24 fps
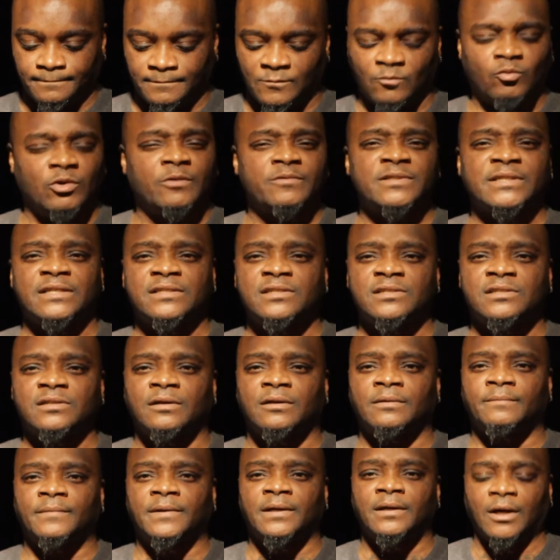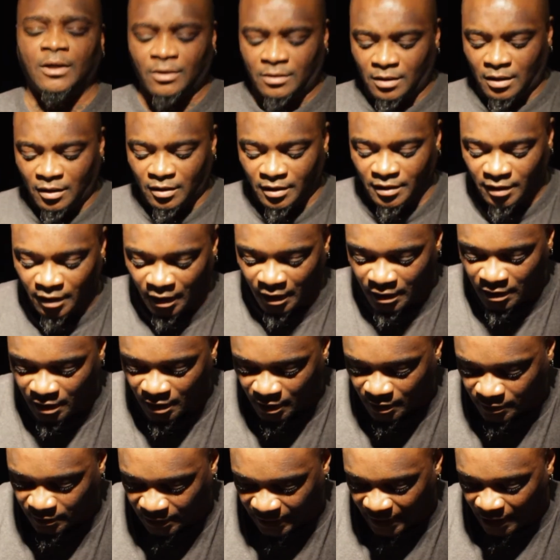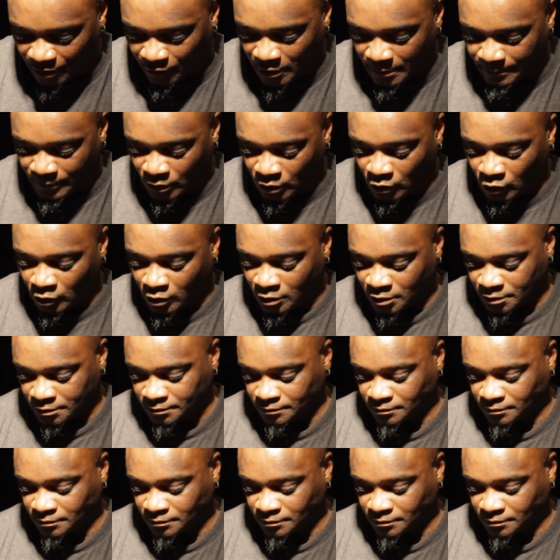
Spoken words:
What was I just talking about? Oh, yeah. Larry Bull.